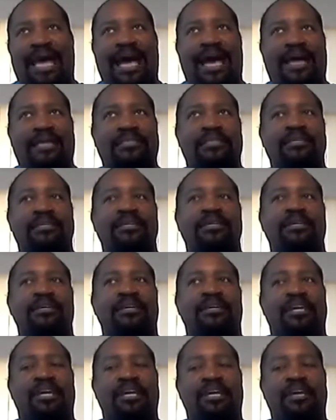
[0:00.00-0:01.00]
than that,
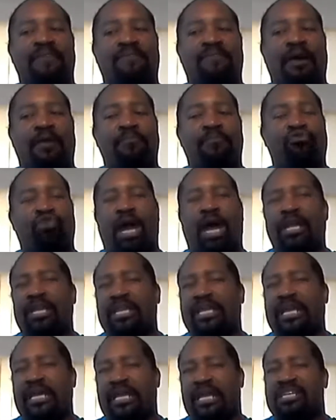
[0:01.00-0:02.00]
if I'm
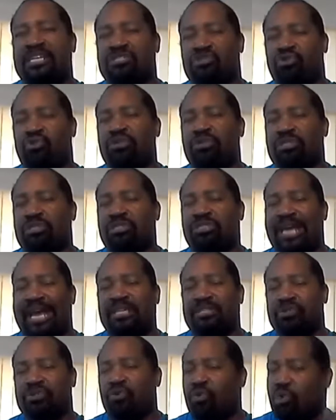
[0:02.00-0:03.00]
trying to get a certain
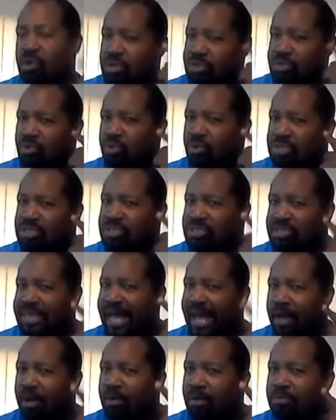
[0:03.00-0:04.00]
texture or a certain
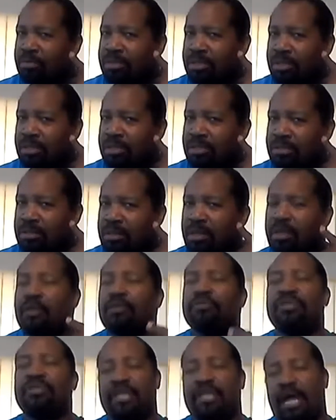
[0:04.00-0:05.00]
sound,
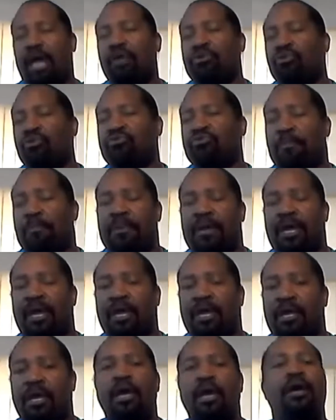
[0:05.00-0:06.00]
then I'll use a
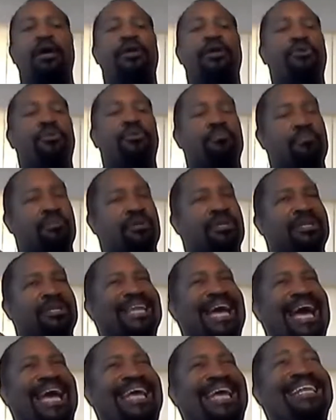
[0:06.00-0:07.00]
pick.
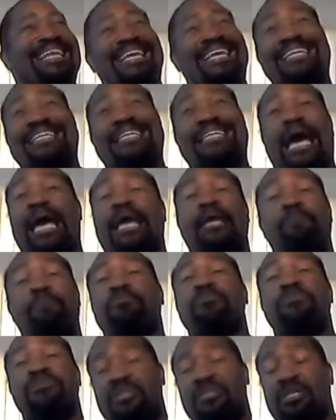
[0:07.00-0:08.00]
But
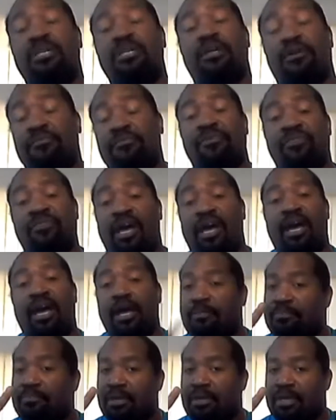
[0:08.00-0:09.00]
99% of the
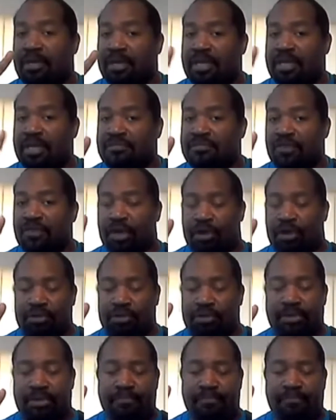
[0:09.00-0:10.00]
time, it's
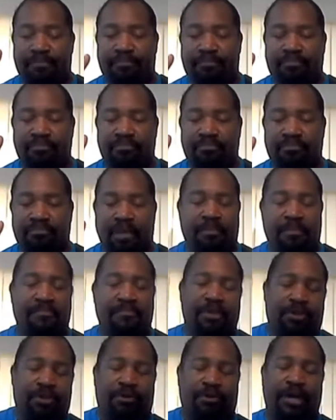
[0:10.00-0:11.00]
fingers.
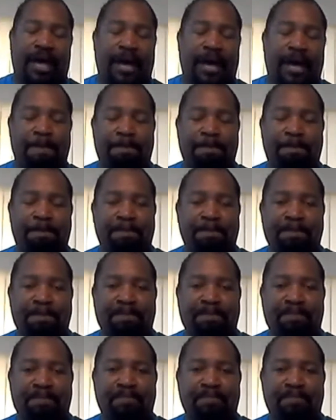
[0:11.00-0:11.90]
I'm a finger guy.